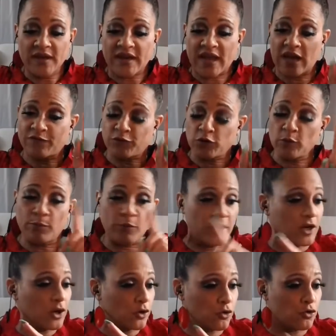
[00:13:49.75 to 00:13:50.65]
Now, if you
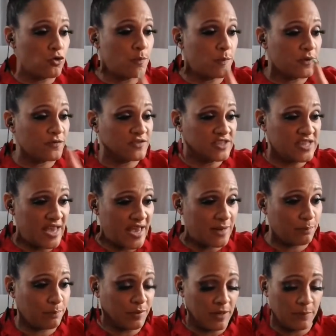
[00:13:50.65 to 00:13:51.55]
bring a group of
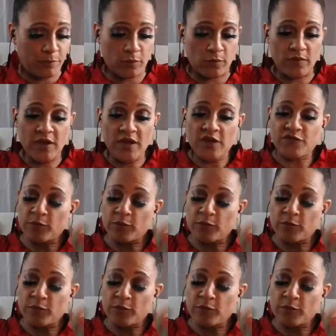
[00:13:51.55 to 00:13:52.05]
10 people,